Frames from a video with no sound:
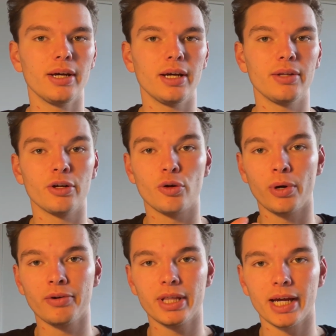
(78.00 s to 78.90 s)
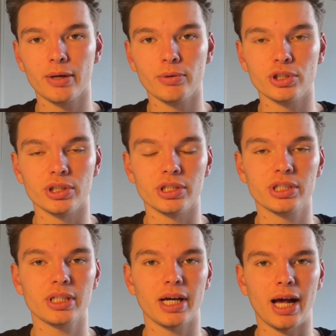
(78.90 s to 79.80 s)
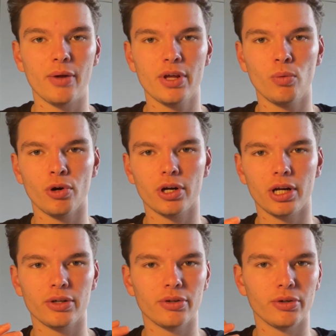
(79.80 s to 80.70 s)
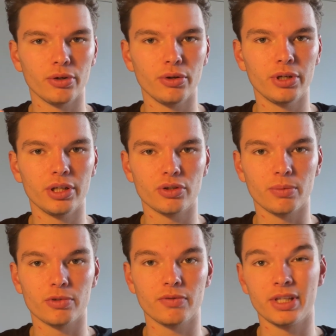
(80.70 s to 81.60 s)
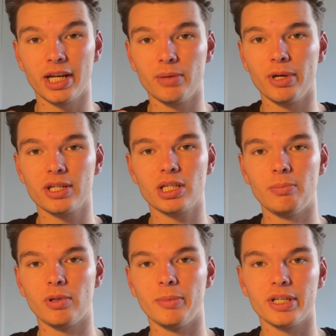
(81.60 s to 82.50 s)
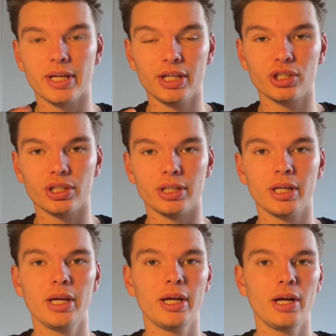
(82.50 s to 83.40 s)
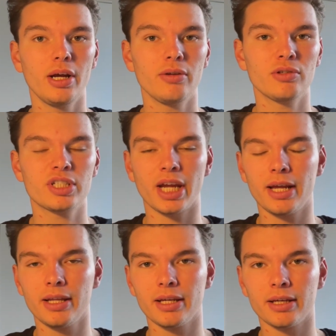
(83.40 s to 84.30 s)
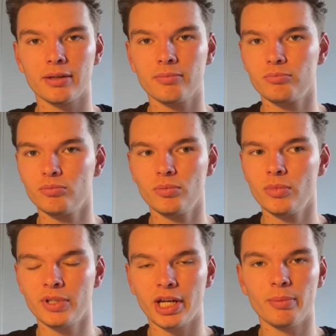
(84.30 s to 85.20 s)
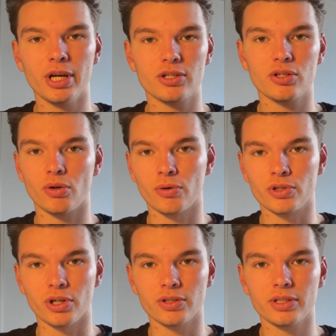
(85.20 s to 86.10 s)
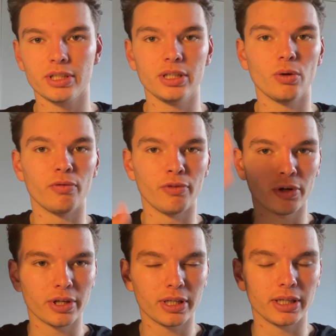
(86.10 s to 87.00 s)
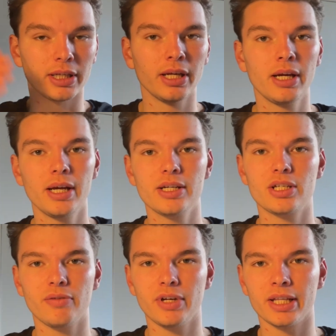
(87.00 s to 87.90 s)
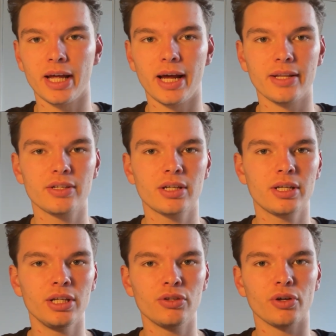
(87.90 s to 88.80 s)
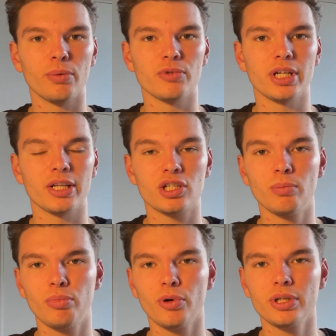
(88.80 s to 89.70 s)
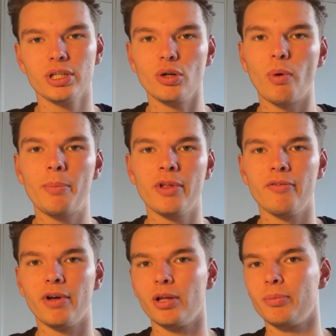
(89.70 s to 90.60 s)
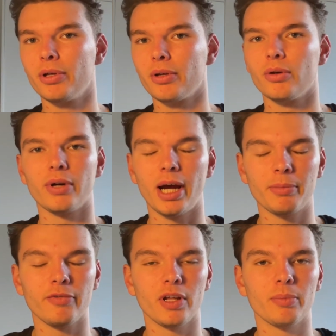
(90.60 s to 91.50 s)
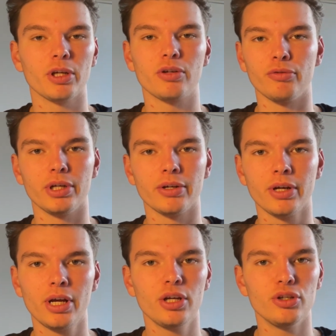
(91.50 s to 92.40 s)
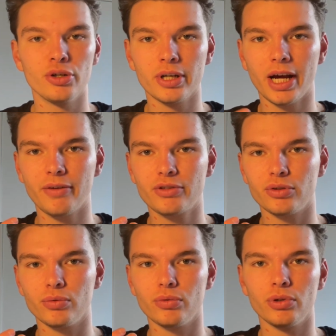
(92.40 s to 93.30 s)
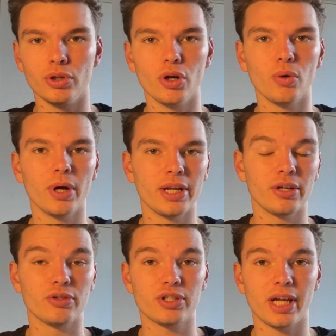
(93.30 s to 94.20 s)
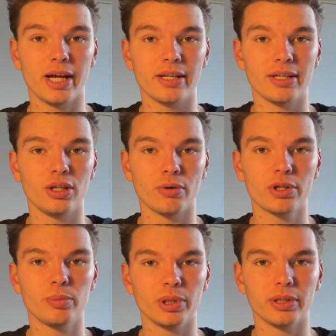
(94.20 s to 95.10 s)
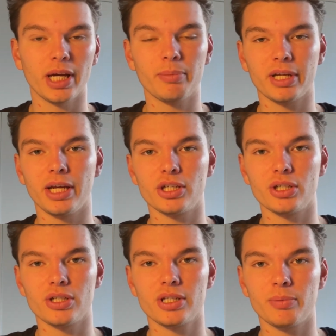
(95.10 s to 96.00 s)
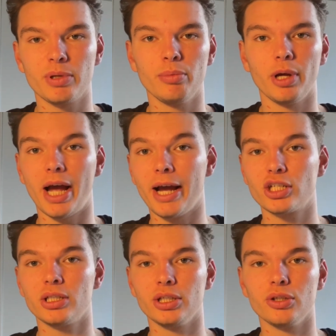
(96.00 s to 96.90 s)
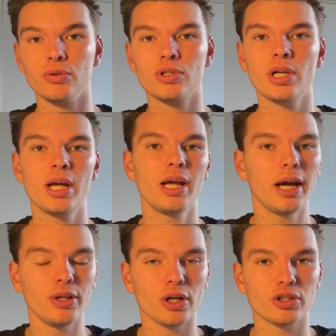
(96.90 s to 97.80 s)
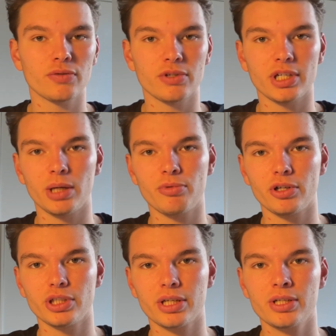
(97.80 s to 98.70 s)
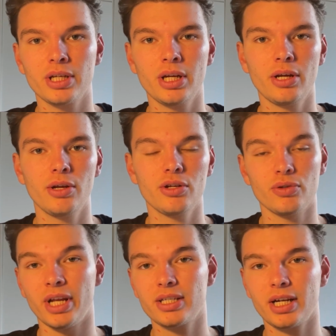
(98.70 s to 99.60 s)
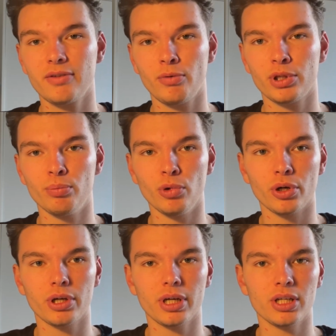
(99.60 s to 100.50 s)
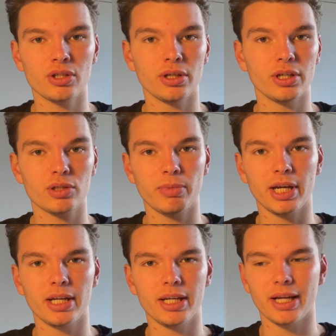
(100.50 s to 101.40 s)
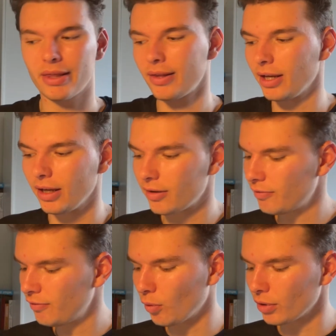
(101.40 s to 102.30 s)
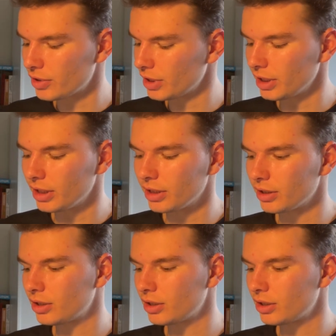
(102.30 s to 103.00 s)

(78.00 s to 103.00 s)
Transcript: their query languages, how they work under the hood in terms of the database implementation, scaling databases horizontally or vertically, stuff like that, key terms that at some point in your web developing or app developing career, you're going to have to know and understand in order to build applications that people actually use and not just for side projects. So that's kind of what the book is going to explain in, I think, 12